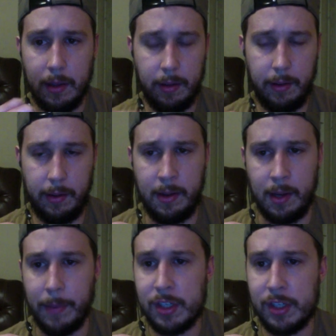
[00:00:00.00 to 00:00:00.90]
I
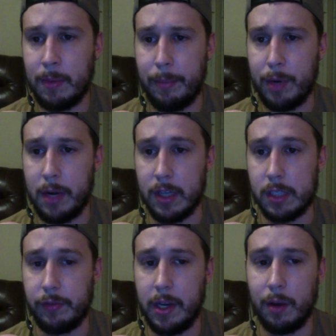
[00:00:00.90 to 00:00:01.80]
mentioned in my previous
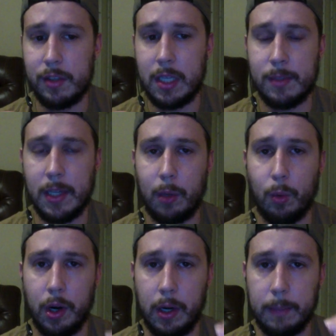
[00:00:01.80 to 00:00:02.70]
video, it seems like we're.